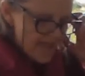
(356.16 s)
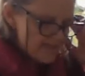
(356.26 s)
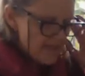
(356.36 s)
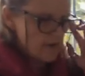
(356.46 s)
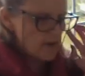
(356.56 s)

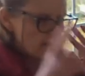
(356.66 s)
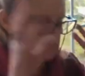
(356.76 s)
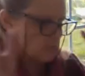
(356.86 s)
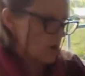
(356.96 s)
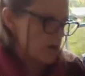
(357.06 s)
And then
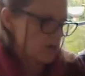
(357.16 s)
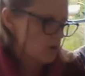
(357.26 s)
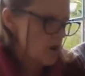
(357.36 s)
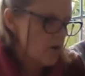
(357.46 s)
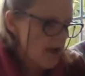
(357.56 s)
I can
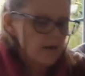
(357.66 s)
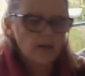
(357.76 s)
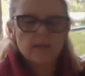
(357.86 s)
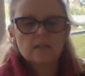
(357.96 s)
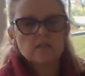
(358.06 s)
go out and
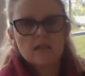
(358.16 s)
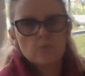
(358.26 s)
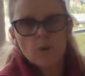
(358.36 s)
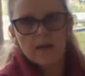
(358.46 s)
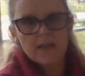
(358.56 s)
I can
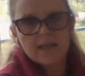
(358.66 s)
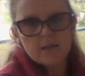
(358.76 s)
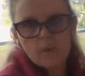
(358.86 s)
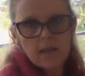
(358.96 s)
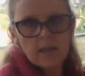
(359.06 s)
celebrate and
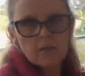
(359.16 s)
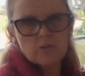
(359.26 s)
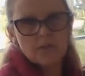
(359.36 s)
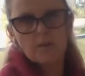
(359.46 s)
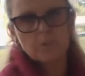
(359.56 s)
kick my
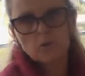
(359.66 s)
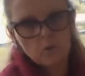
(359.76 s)
heels up and